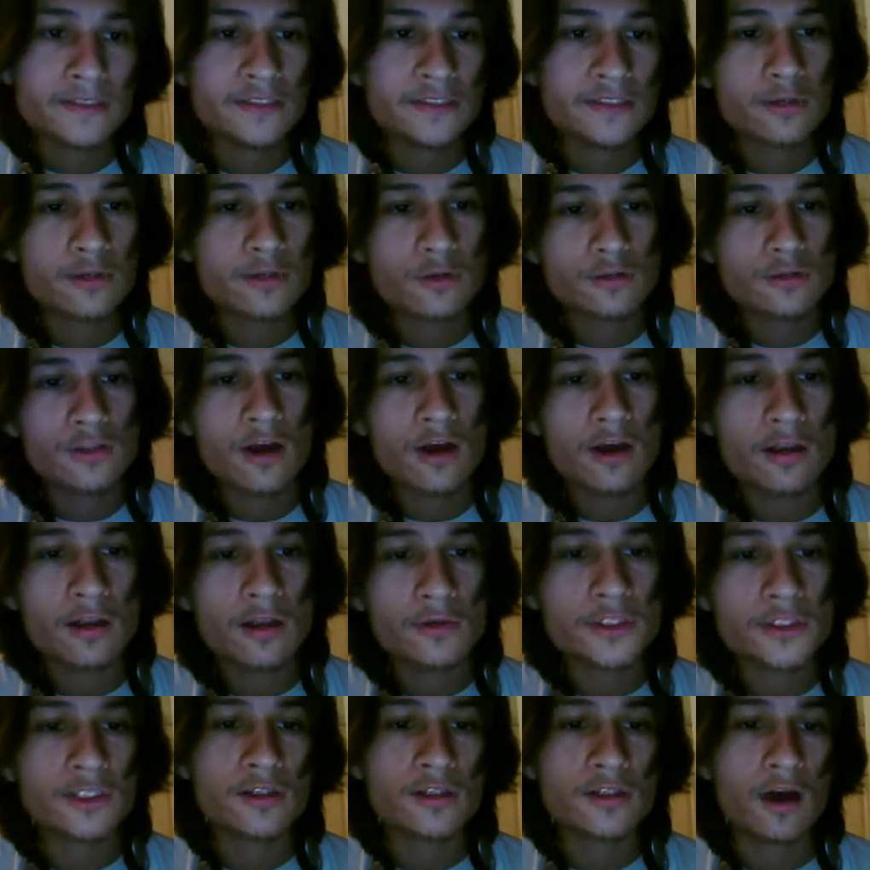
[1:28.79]
Zero
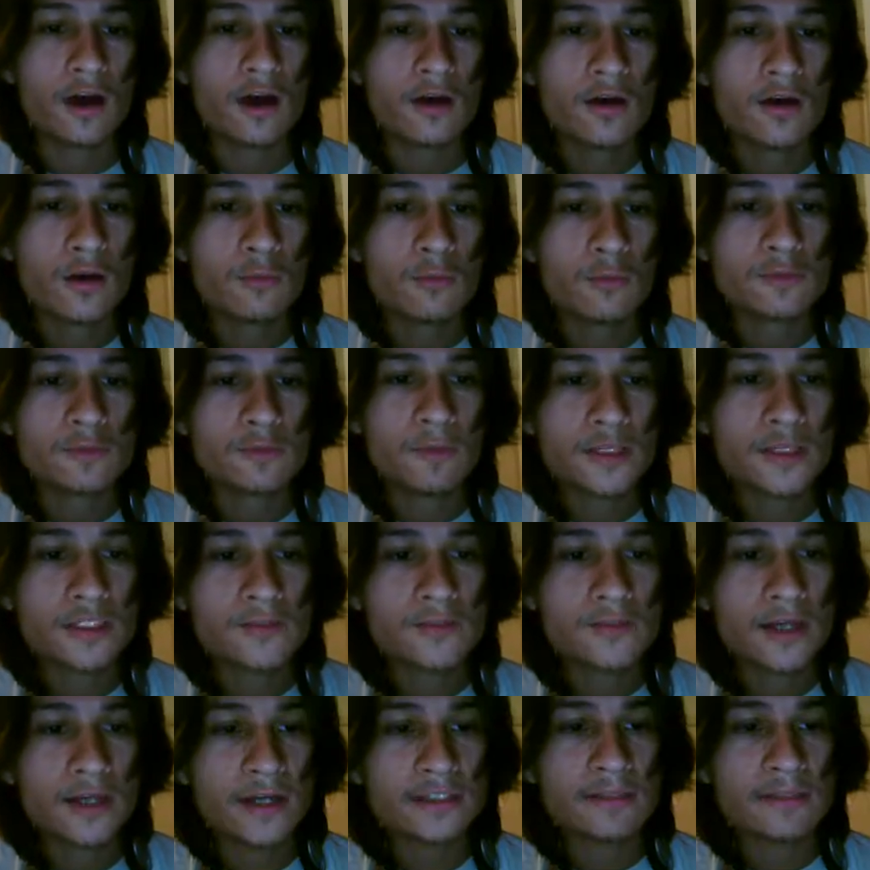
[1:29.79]
tolerance law, which
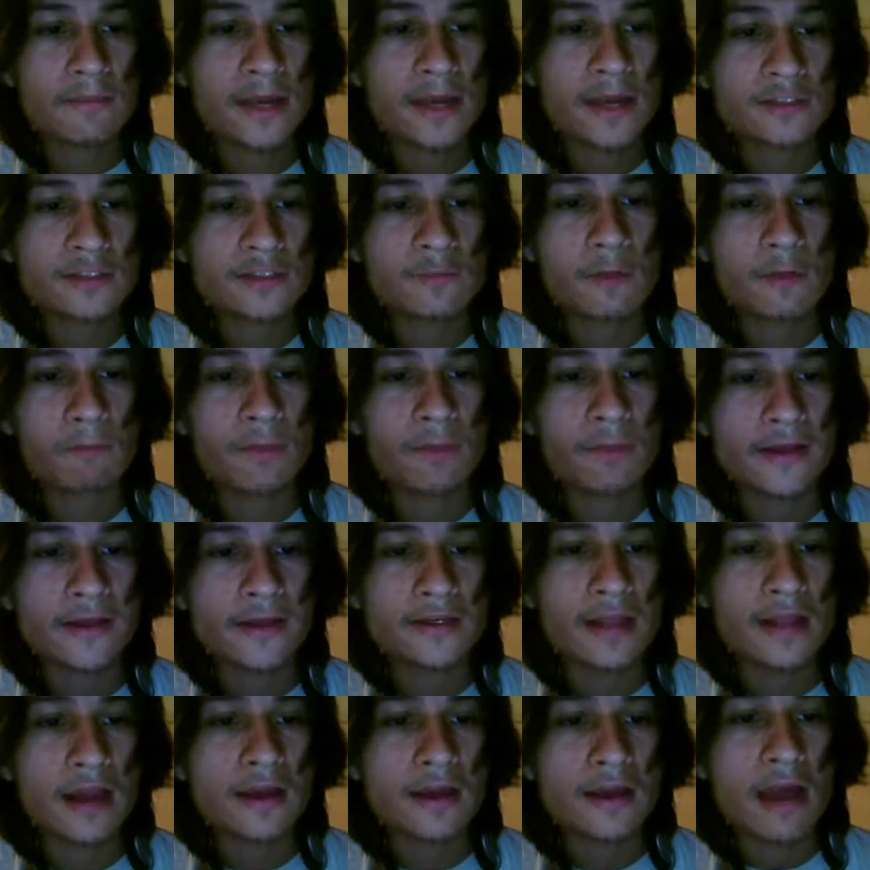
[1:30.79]
specifies the maximum
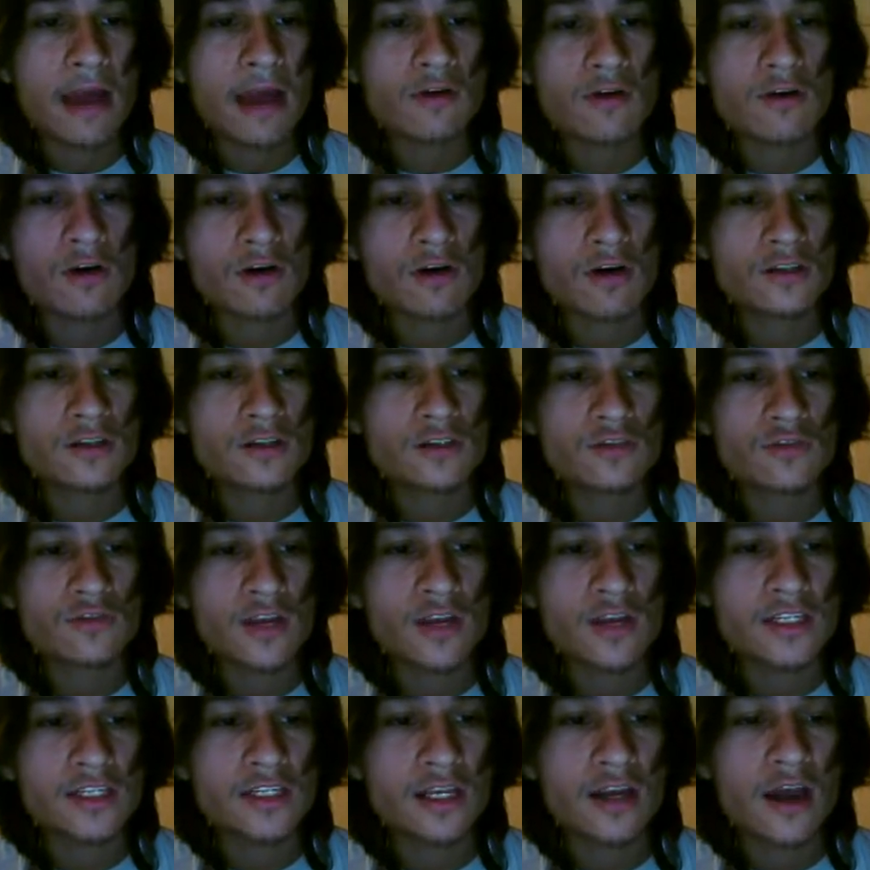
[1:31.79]
blood alcohol
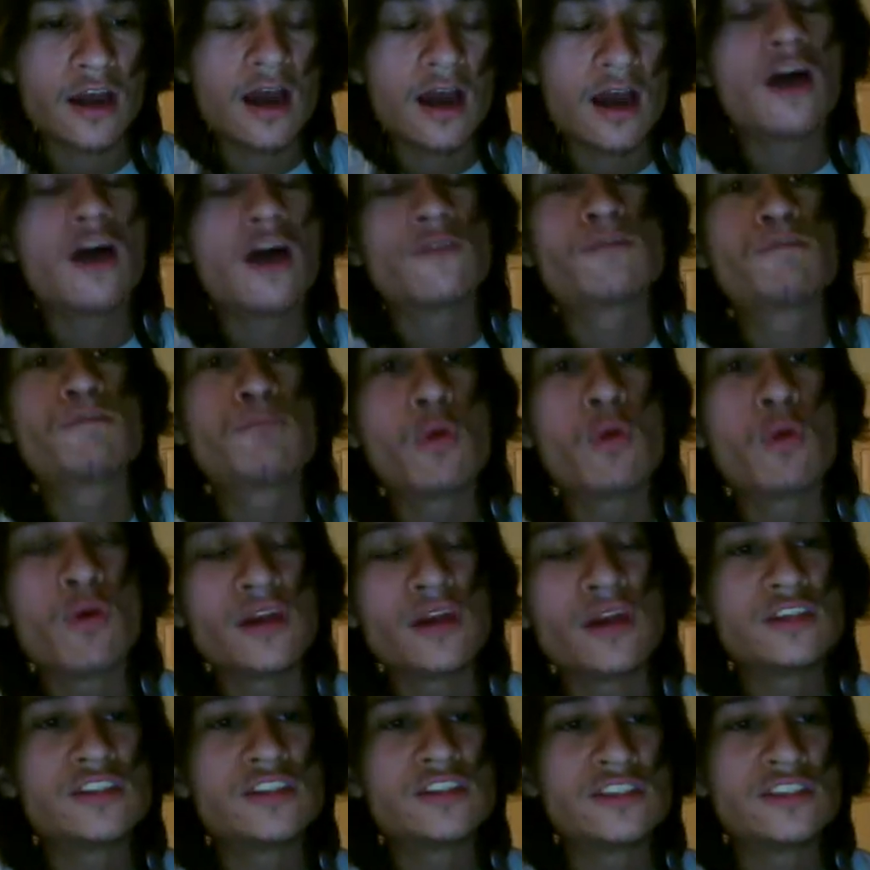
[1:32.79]
concentration of
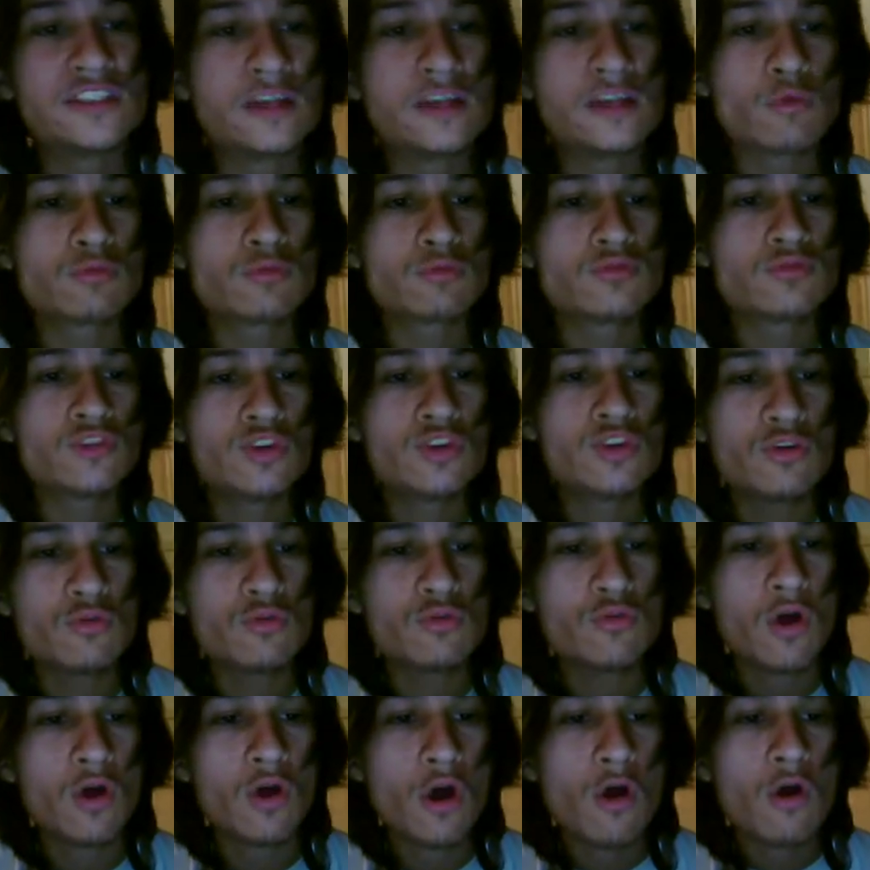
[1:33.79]

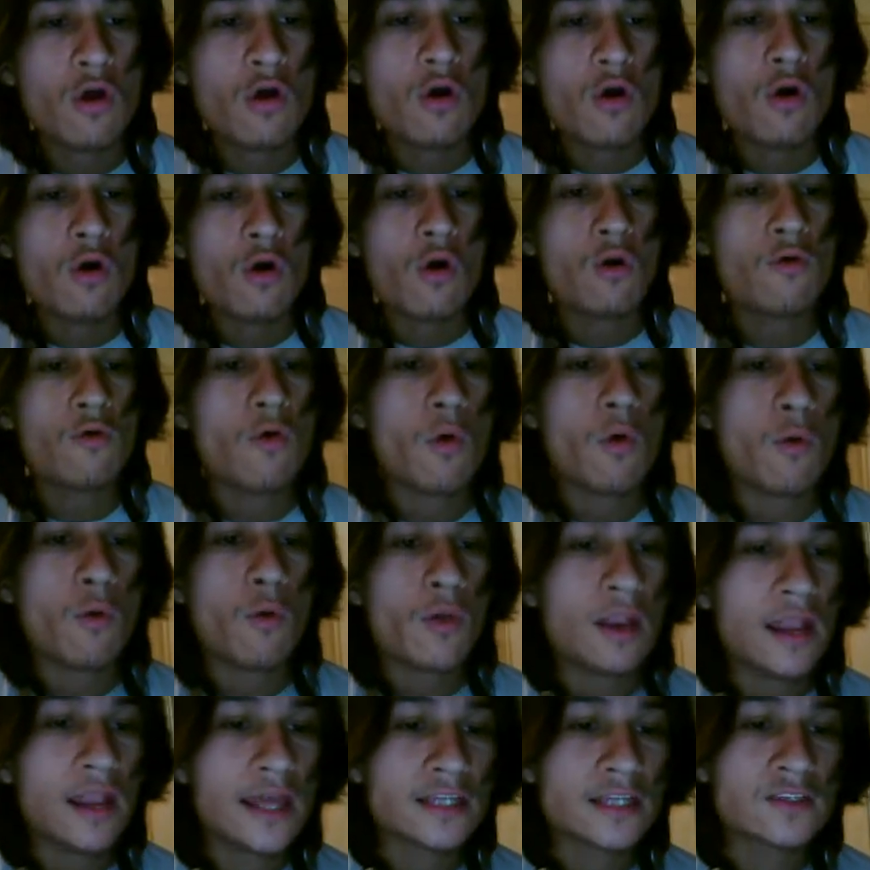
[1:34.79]
0.02
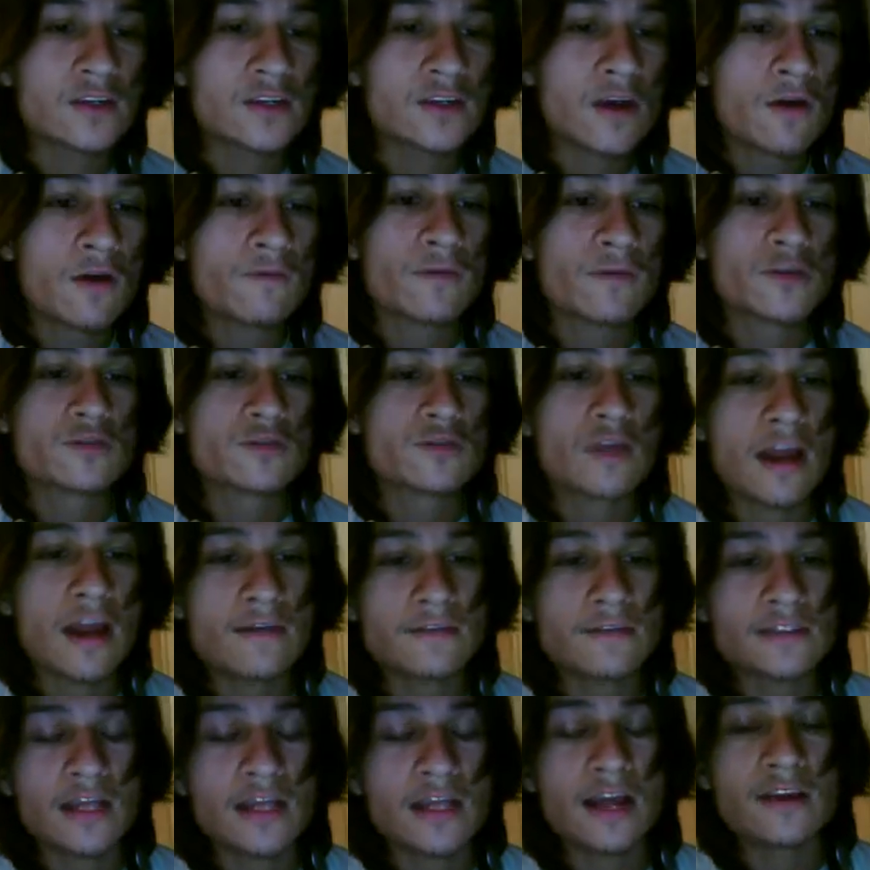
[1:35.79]
or less for
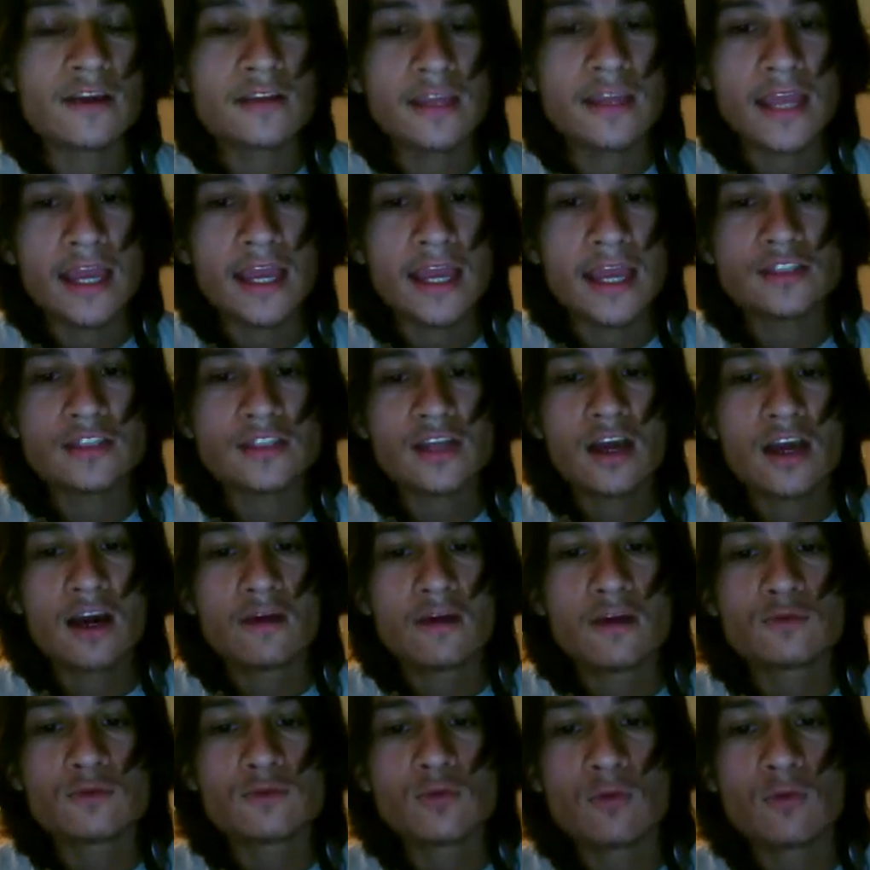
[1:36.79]
drivers under the age
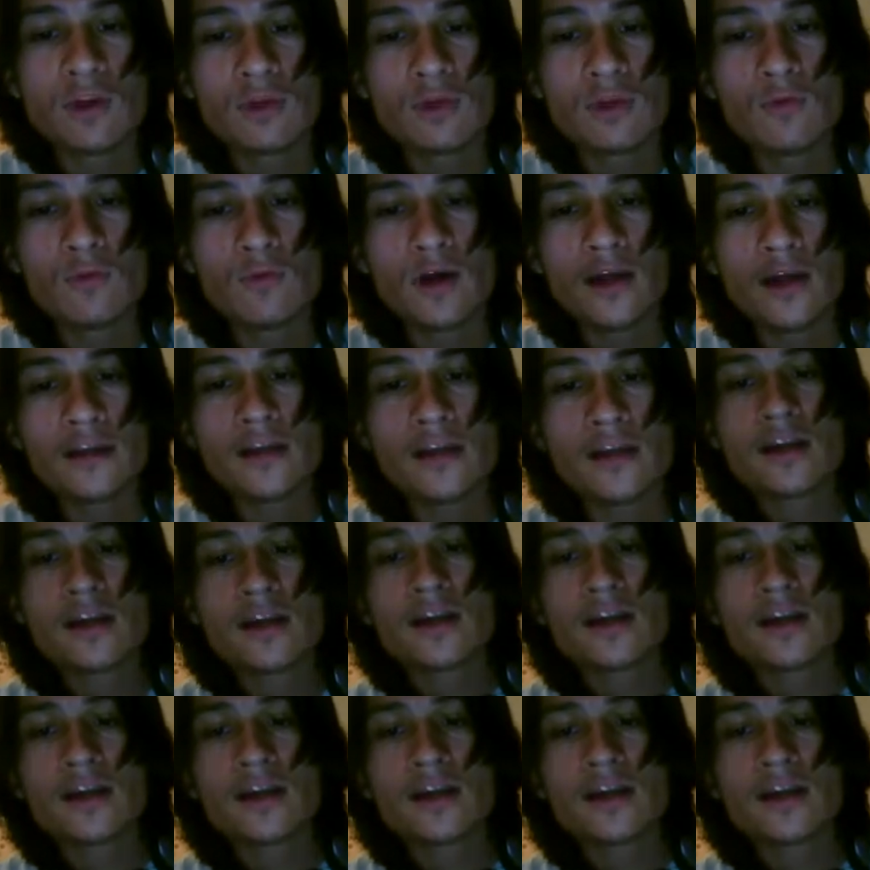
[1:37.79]
of 21.